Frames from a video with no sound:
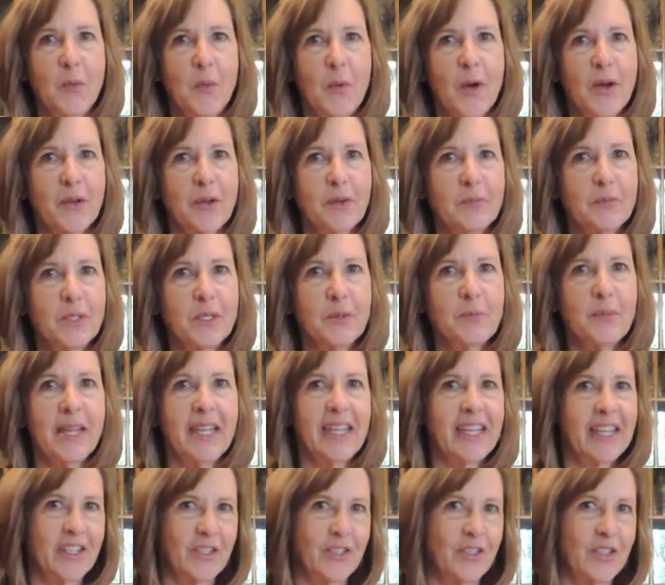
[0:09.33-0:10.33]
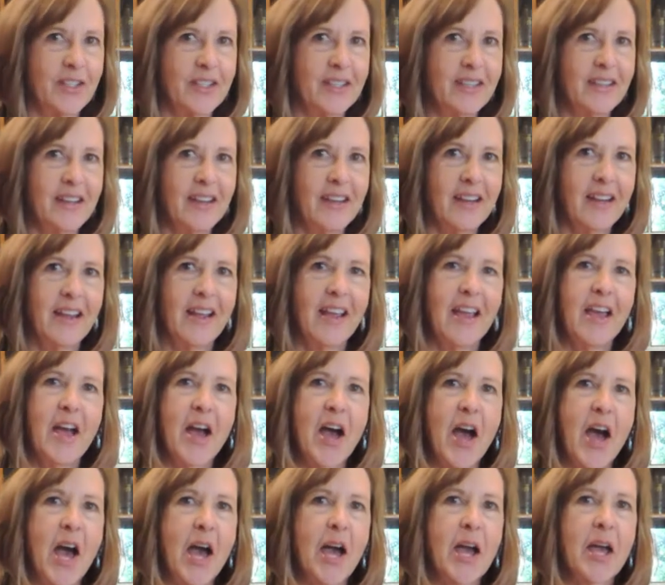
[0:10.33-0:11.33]
Welcome to my kitchen.
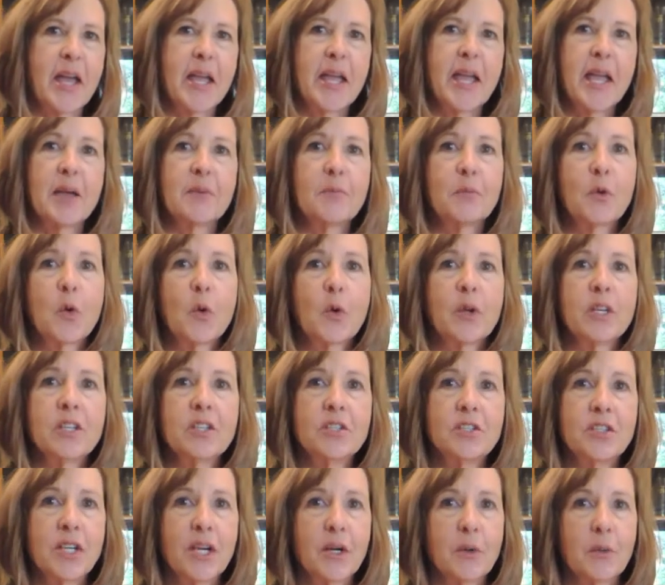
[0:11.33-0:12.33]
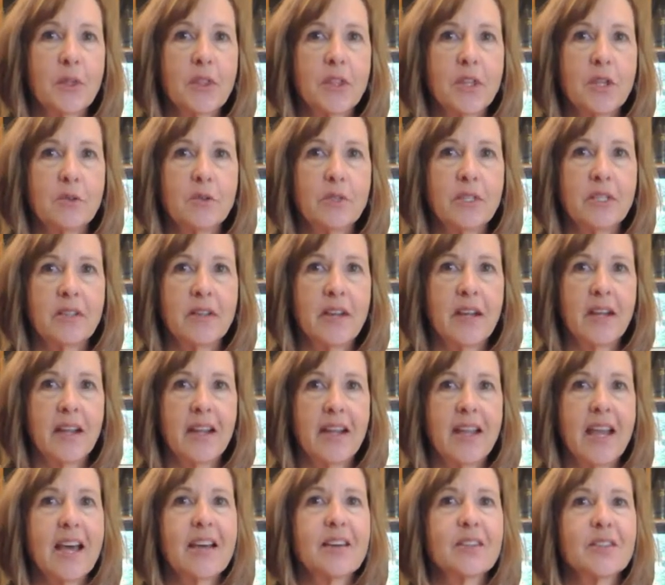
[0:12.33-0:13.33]
I am going to share with you
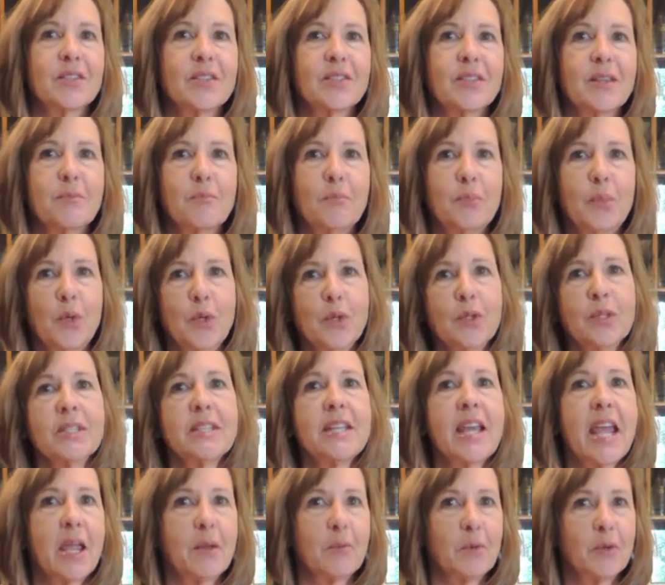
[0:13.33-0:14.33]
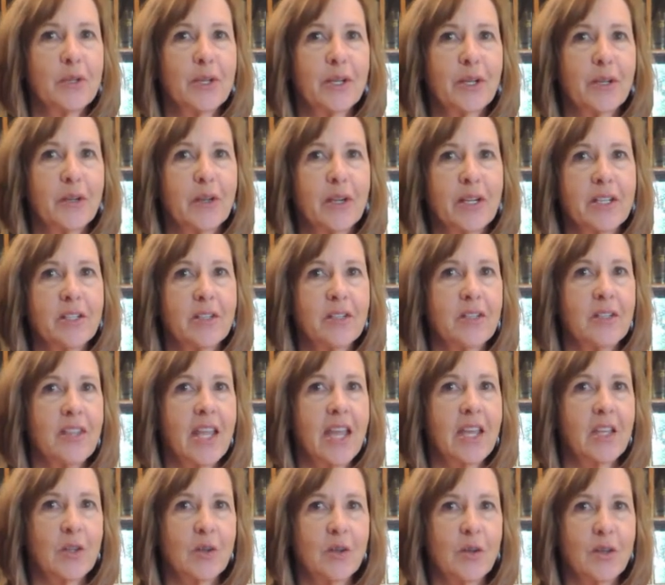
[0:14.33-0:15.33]
today a simple table decoration
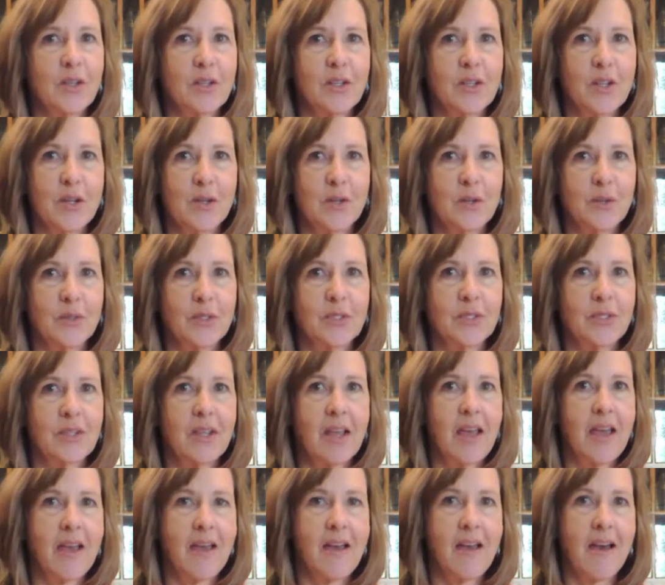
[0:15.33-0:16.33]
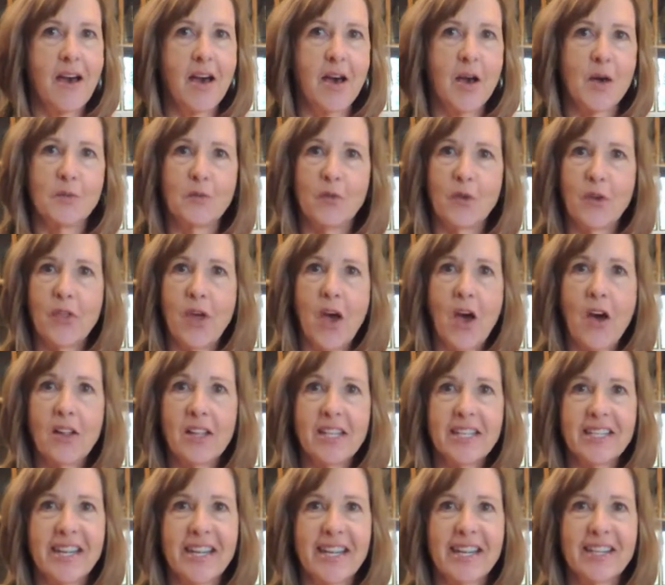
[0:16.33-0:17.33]
that you can use for the
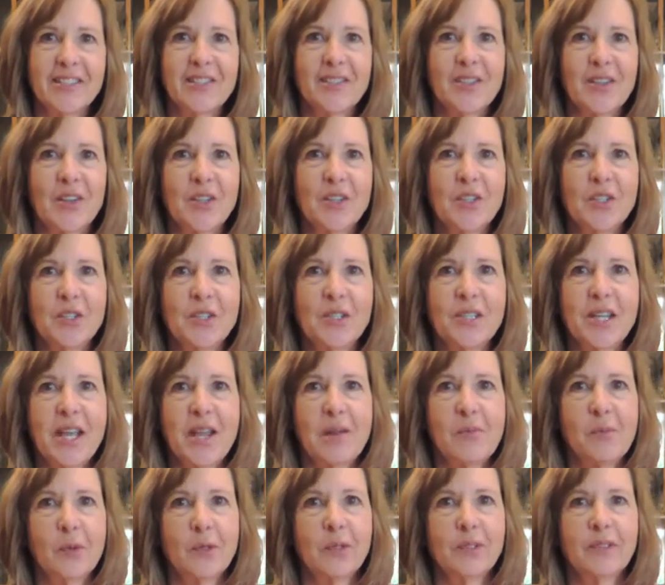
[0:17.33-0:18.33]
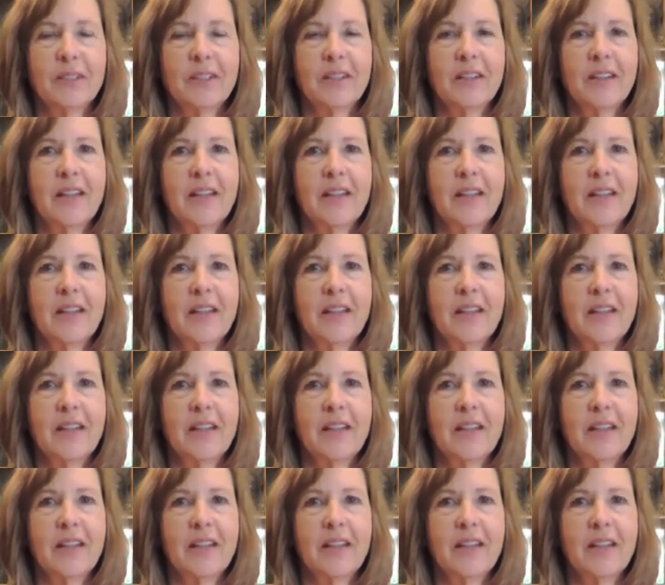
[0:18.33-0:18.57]
holidays on your table.